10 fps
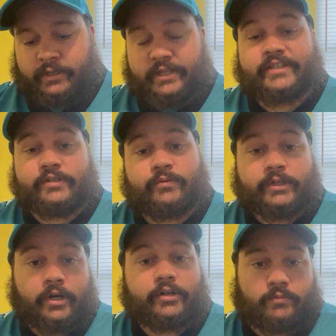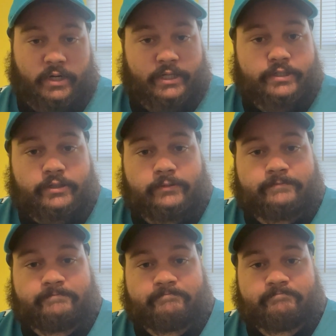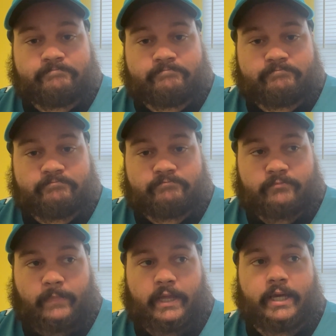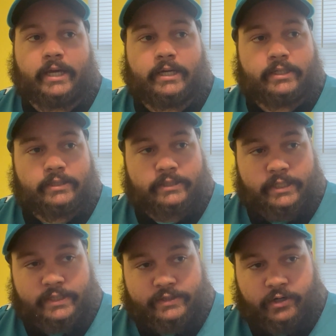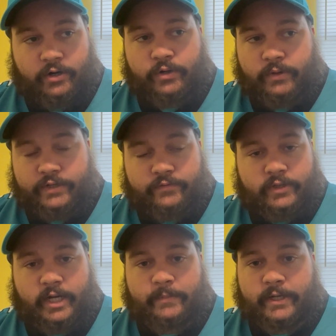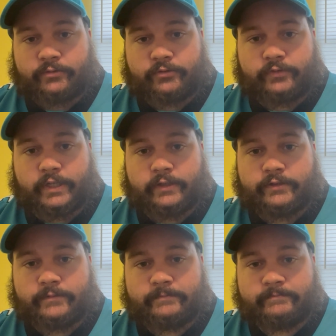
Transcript: really hard to watch. And it's hard to watch for a lot of Panthers fans.